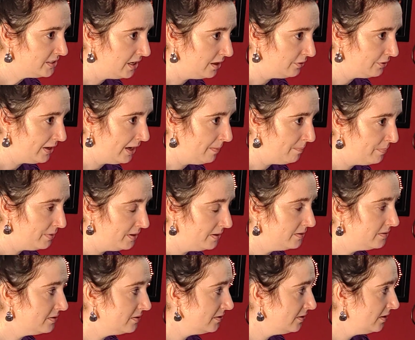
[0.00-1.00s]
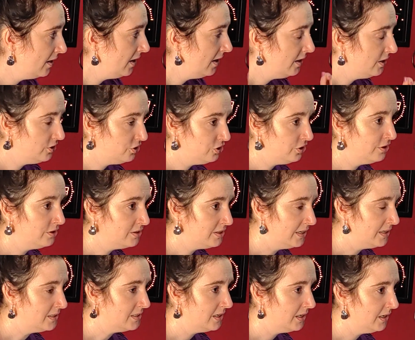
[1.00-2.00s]
South Campus, the Student
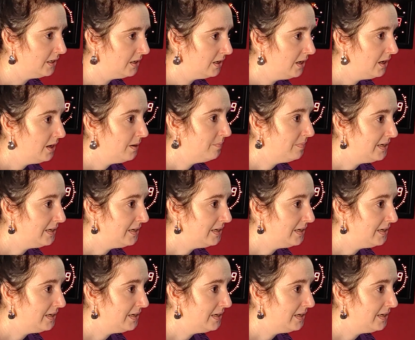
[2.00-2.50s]
Center,